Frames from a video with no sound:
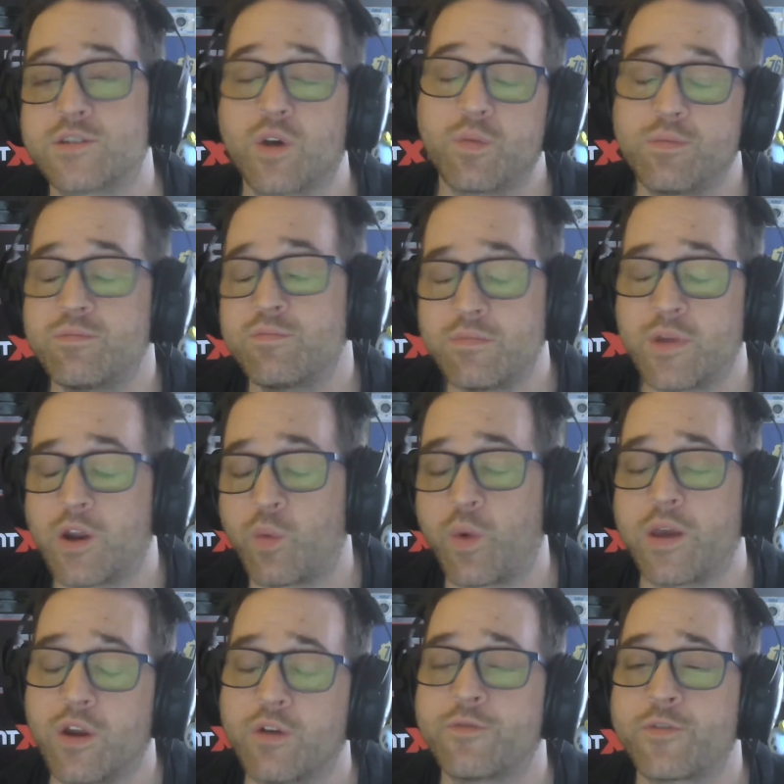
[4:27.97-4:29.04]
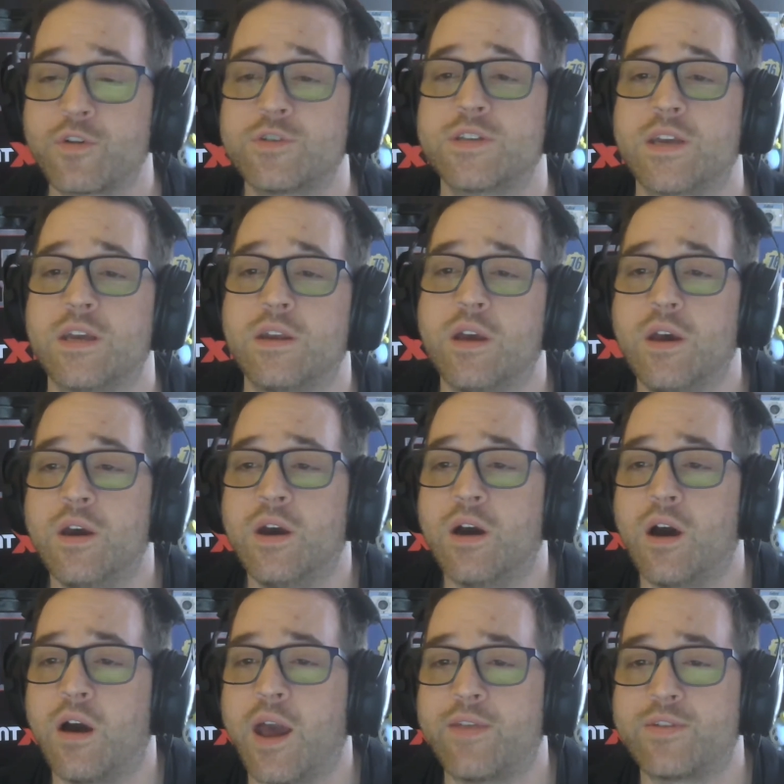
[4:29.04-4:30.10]
So, in a way, you know, first seed
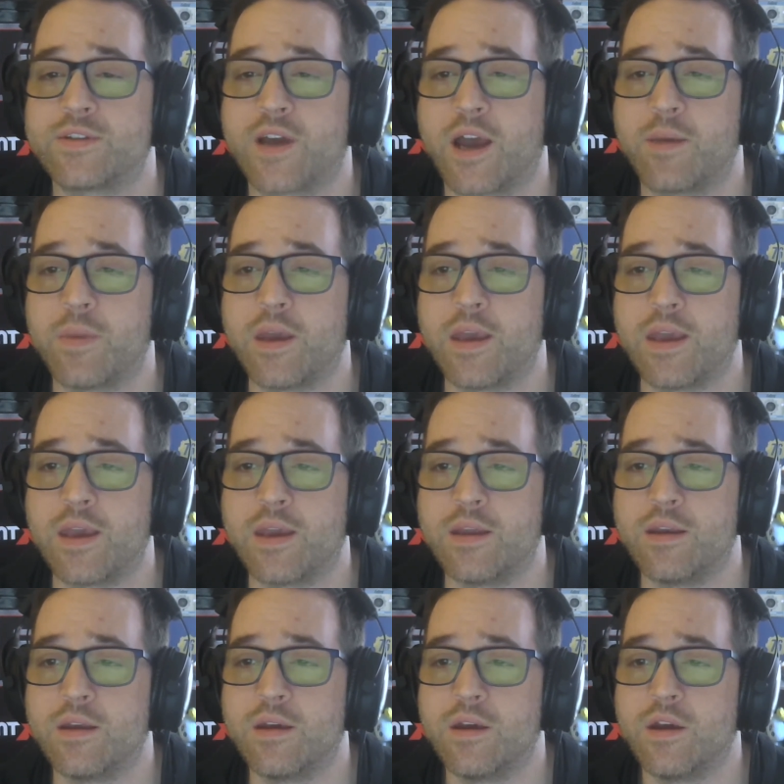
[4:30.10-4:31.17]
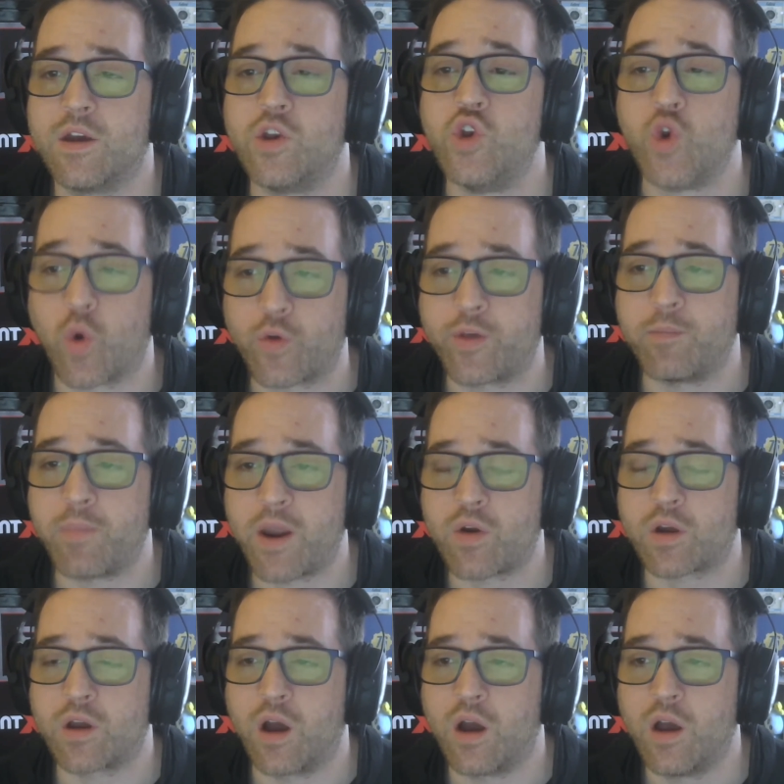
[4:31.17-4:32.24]
uh, at the time in North
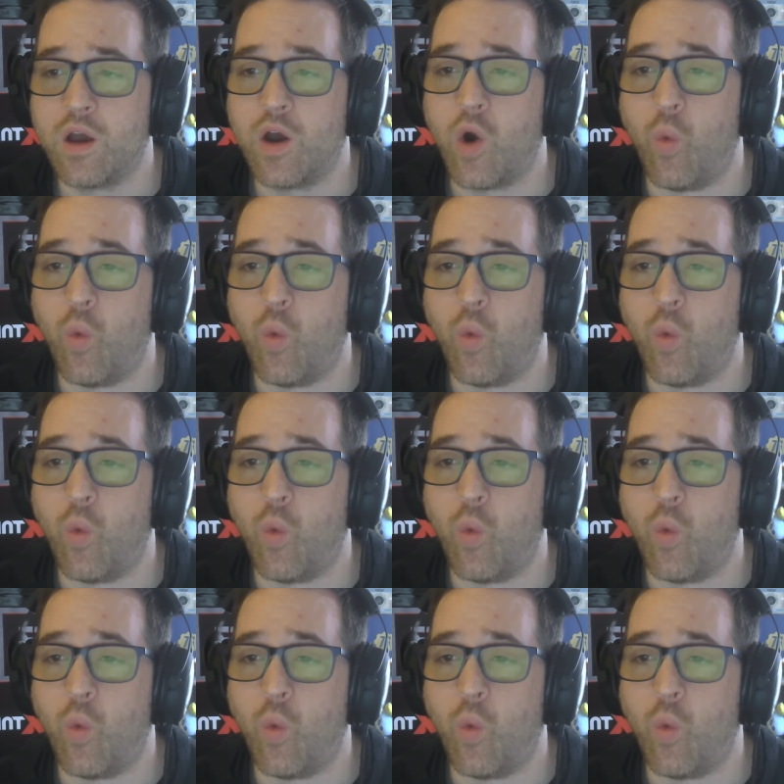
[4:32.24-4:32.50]
America.